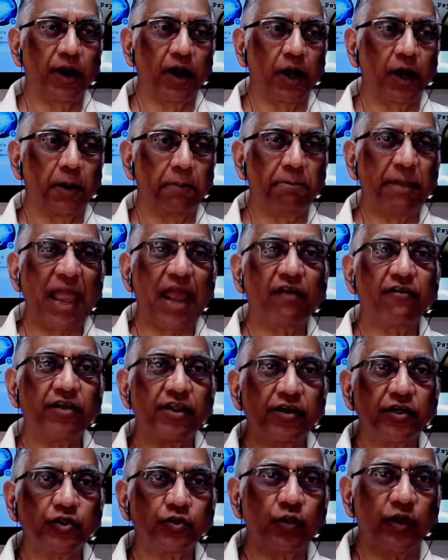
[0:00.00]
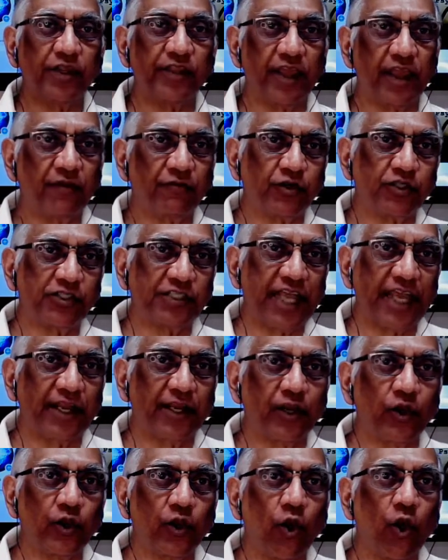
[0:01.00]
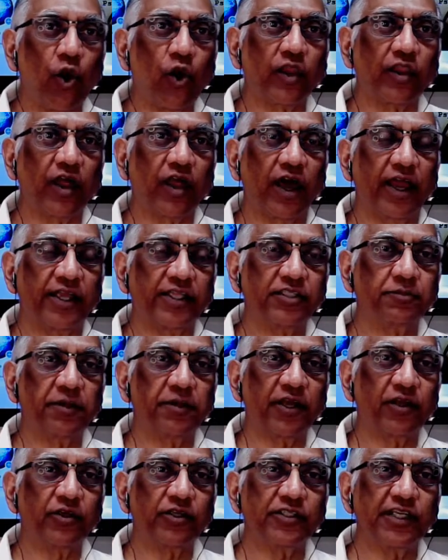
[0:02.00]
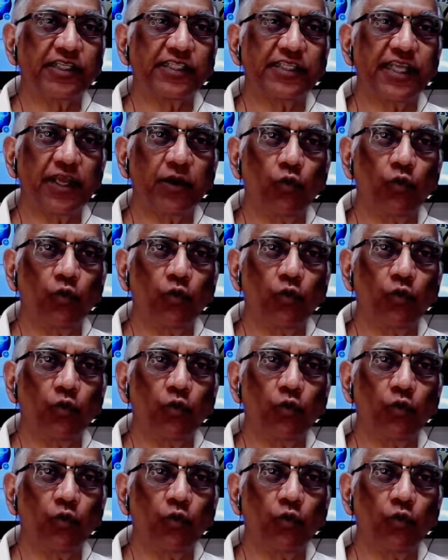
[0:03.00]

uh, barriers where they have to stand in long lines because they say,